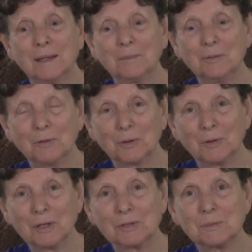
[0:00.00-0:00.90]
before
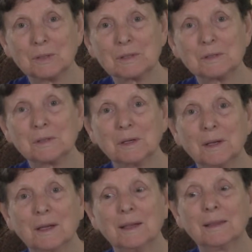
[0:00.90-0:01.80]
Christmas
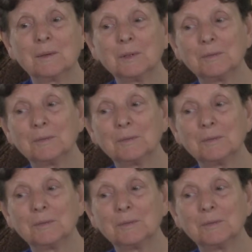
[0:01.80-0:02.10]
that will